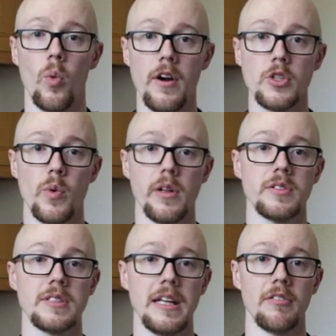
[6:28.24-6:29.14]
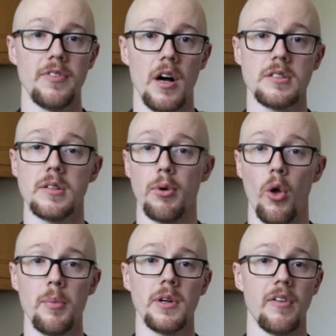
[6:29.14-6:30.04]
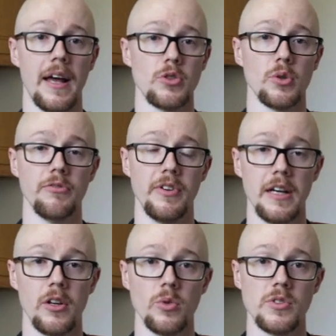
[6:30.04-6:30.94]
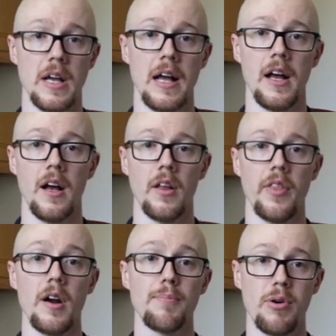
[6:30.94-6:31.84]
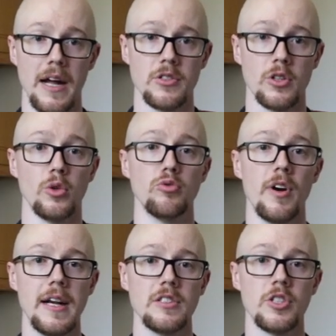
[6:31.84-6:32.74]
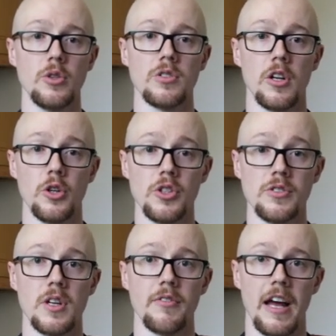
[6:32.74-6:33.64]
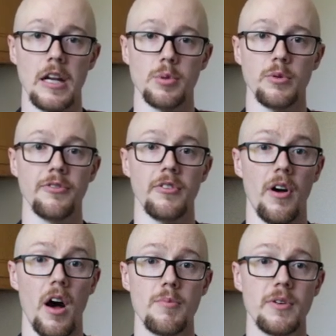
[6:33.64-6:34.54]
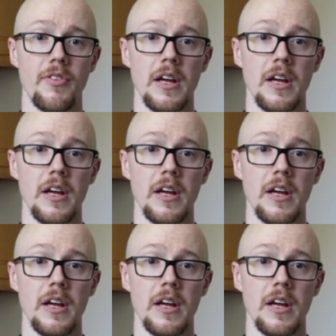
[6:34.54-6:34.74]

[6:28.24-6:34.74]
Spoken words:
"Whereas we'll see a vast deployment of electrical vehicles, there are practical, ready-to-use solutions available for hybrid